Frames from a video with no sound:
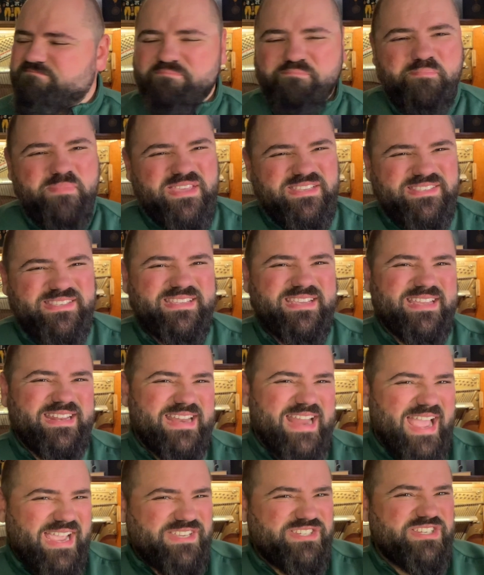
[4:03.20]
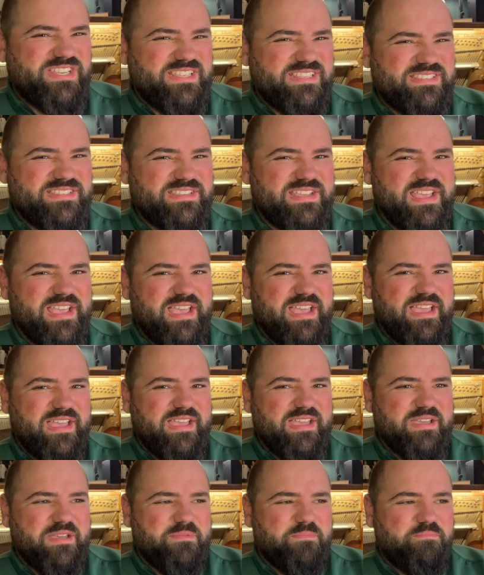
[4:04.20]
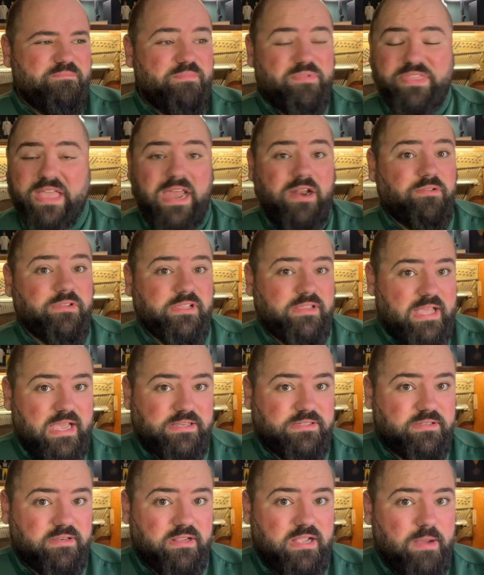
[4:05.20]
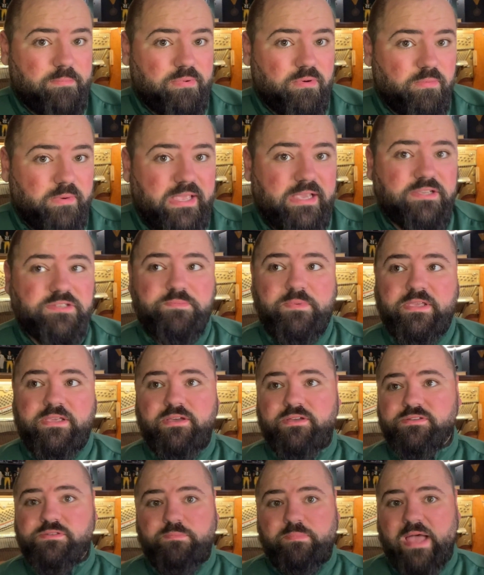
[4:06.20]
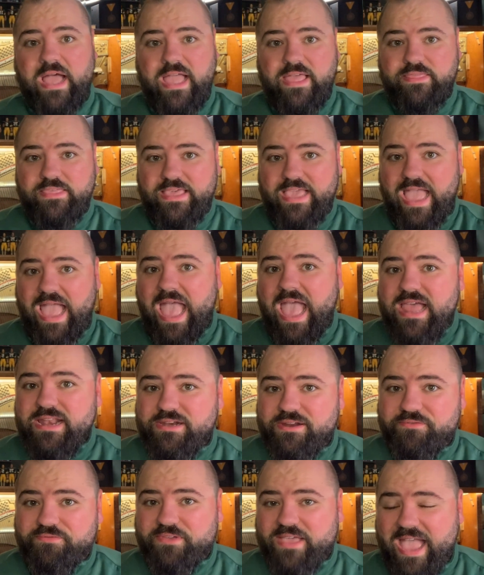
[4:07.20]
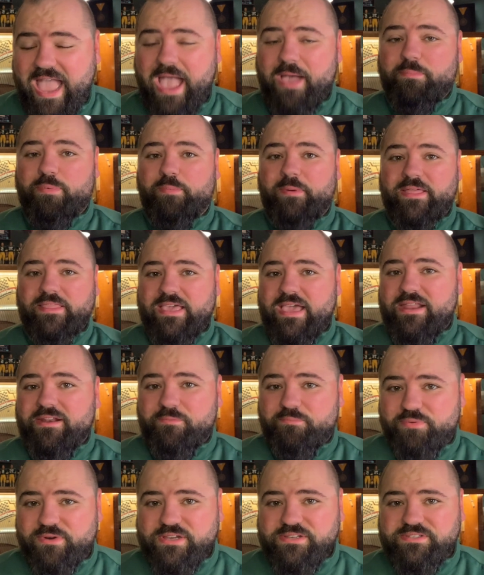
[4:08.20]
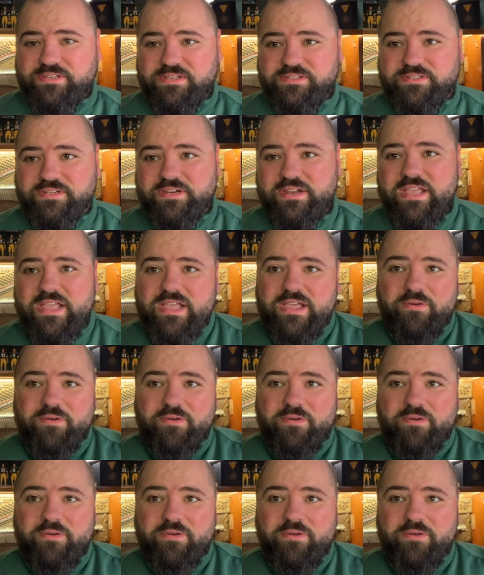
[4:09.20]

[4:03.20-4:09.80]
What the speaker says: misconnections, but that only lasted a couple weeks because by the end of camp, by the end of preseason,